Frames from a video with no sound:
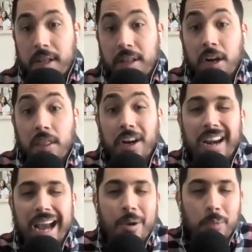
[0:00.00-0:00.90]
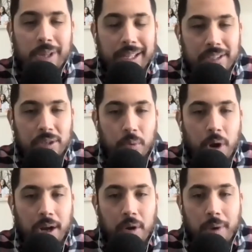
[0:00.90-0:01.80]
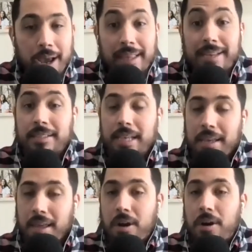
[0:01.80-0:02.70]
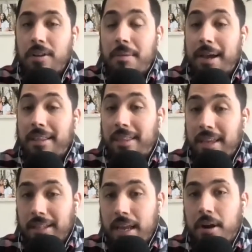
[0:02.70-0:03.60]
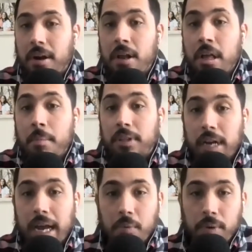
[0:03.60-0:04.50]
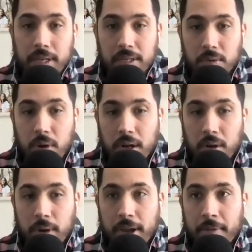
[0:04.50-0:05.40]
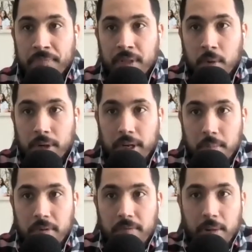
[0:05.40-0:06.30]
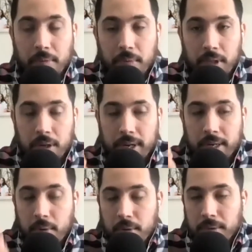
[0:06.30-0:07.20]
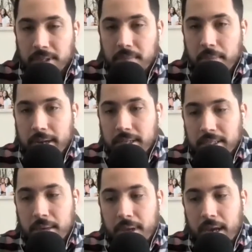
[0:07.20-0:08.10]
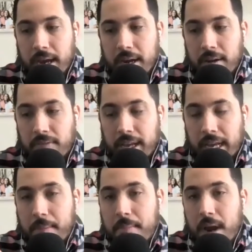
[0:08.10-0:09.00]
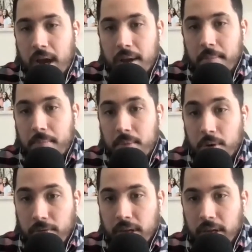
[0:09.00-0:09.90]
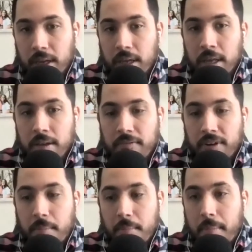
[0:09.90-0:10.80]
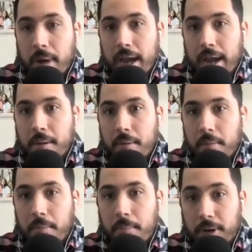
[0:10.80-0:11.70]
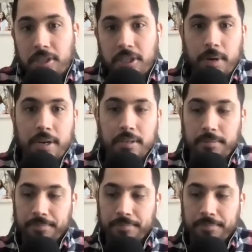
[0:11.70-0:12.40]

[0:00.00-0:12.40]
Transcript: and they're, they're not willing to walk away. They say they are, they might think they are, but they're not willing to walk away. We're going to move on, but really quick, what was the mindset behind of like, I'm not moving? from my purchase price.